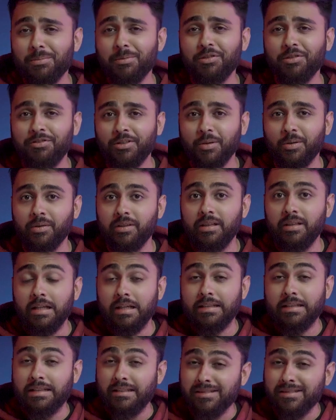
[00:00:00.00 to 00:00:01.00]
we move forward,
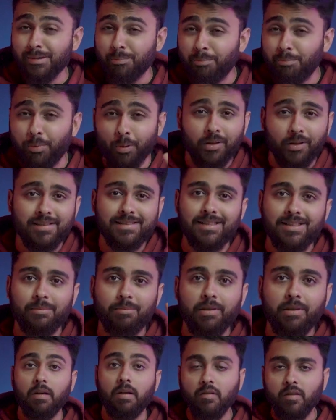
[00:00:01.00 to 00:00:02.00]
here's a bonus tip.
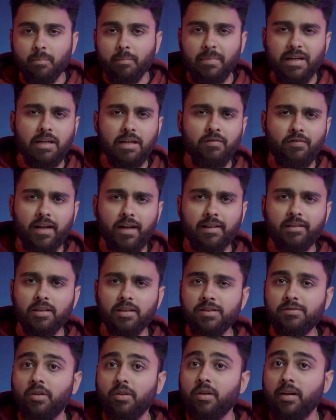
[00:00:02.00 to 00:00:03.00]
One of the main
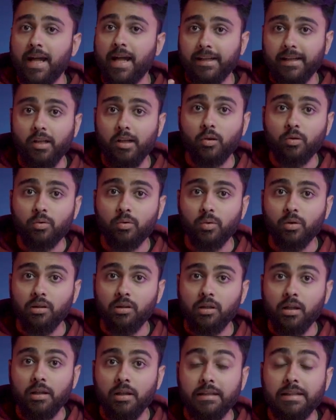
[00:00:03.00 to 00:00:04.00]
factors for ranking on
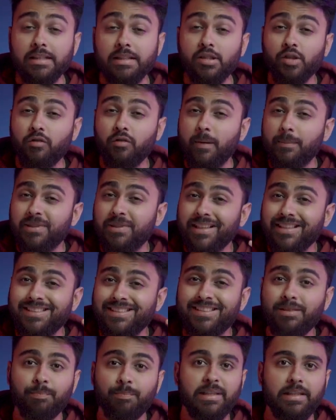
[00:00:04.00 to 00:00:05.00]
Google is your website
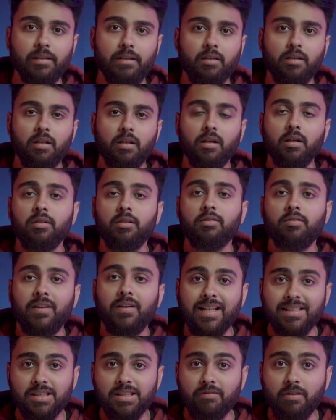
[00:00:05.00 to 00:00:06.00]
speed.
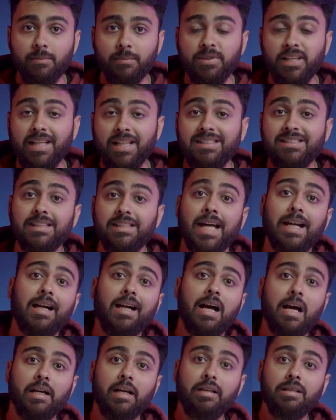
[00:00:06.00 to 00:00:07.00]
Faster websites rank
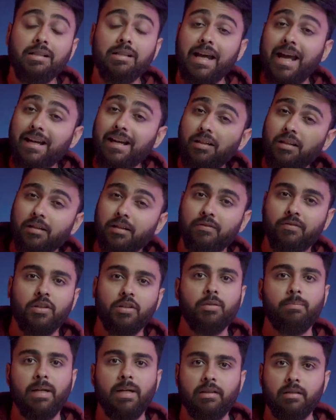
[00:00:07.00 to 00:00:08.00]
higher and
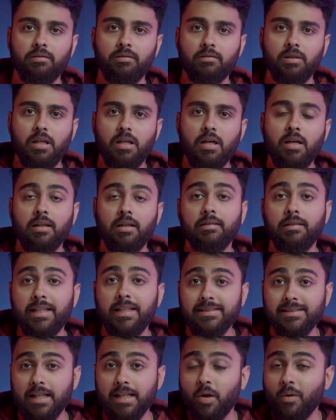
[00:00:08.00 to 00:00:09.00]
convert better.
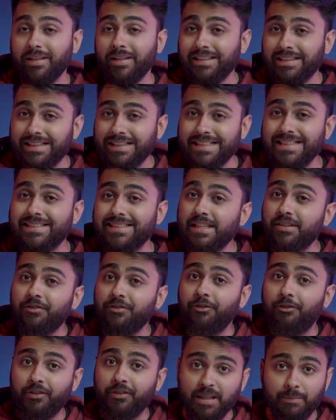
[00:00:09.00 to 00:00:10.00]
There's now an easy
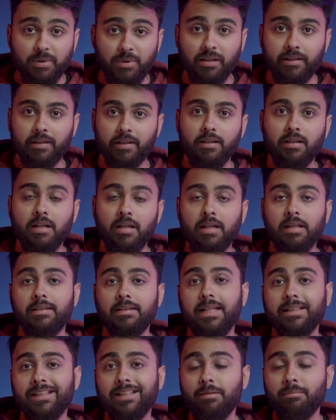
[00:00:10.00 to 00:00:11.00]
free plugin
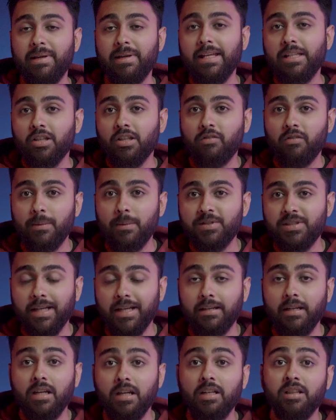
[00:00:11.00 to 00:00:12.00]
that can make your
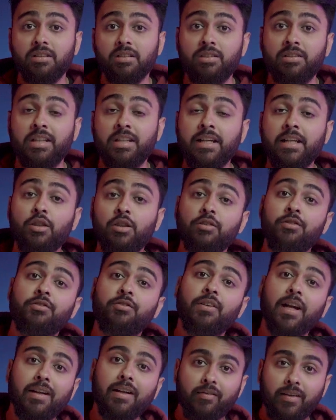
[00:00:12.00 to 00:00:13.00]
website three to
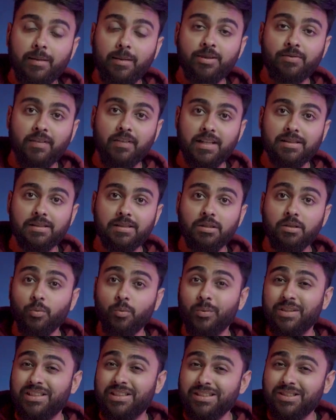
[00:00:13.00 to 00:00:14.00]
five times faster
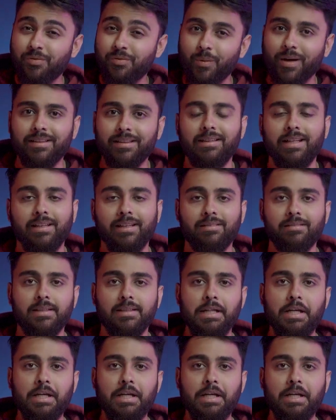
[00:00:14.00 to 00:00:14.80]
with just one click.